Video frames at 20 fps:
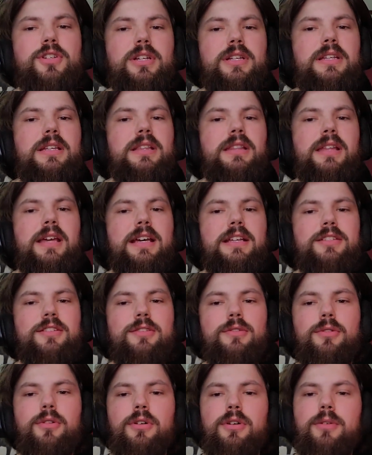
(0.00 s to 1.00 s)
It didn't last
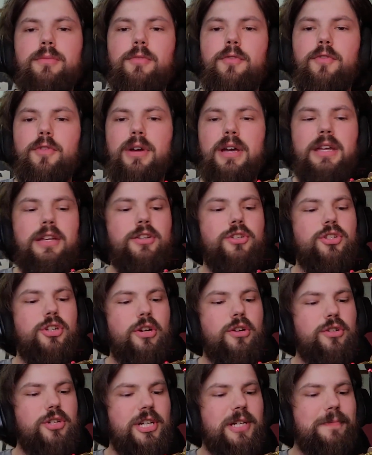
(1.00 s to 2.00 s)
too long before I had to
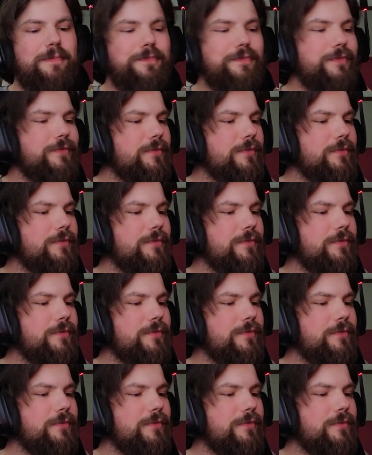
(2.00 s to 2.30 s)
charge it,